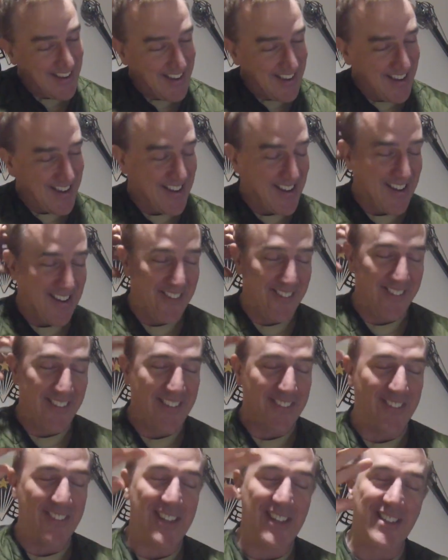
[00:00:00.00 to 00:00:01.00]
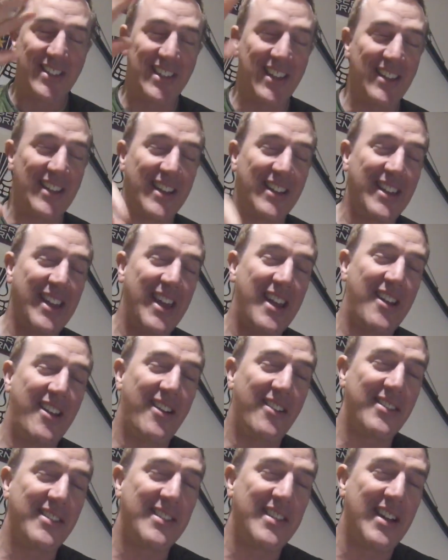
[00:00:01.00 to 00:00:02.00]
You know, we did shit like that
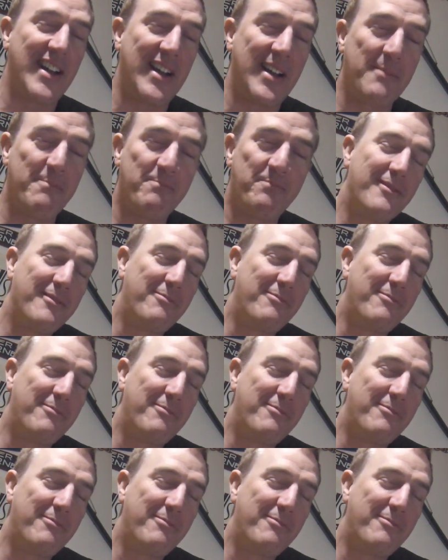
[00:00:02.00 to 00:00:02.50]
all the time.